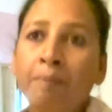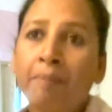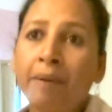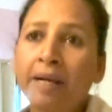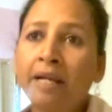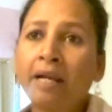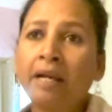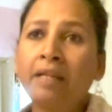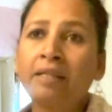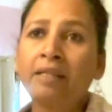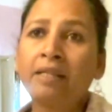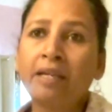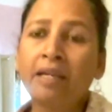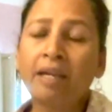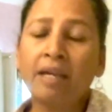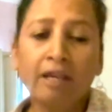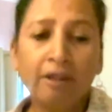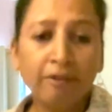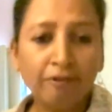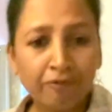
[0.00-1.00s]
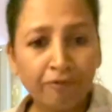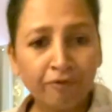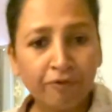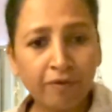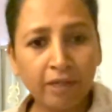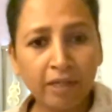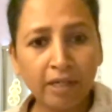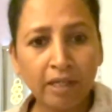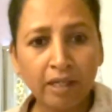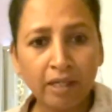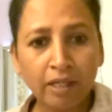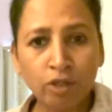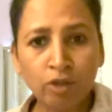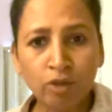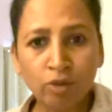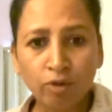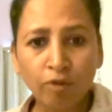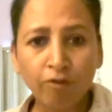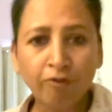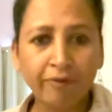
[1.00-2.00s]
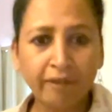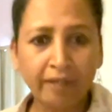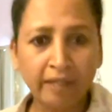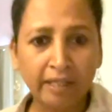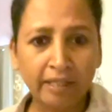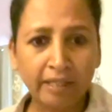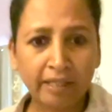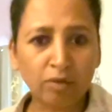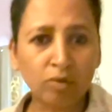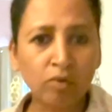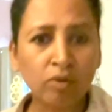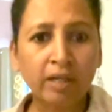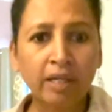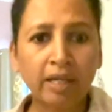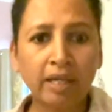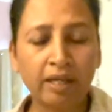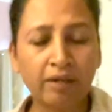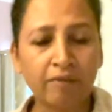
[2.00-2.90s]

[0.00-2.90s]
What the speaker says: But I think if we do feel that, okay,